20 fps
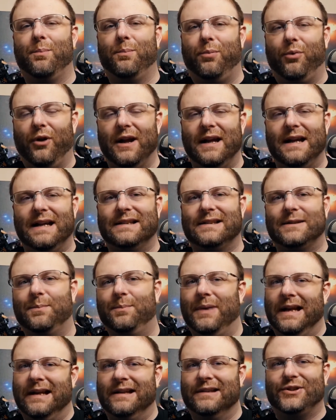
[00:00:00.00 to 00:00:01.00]
place
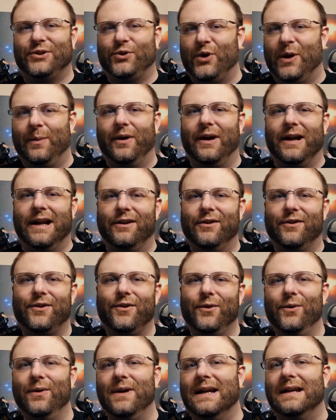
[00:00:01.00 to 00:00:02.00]
being a streamer
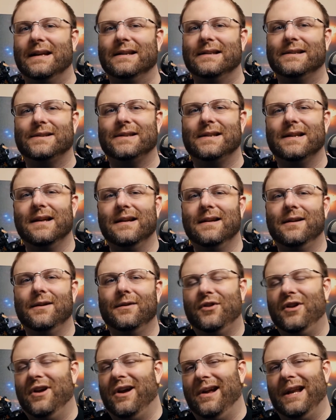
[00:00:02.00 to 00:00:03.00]
into is
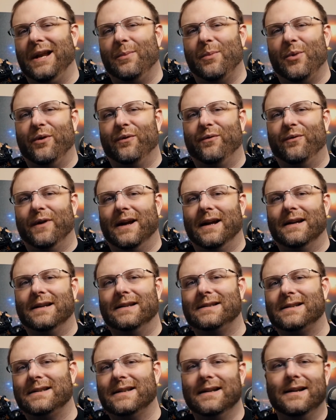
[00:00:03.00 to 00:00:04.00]
the honeymoon
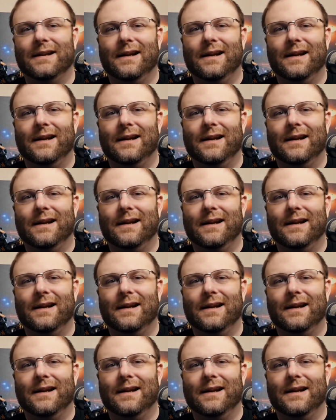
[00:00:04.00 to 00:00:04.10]
phase.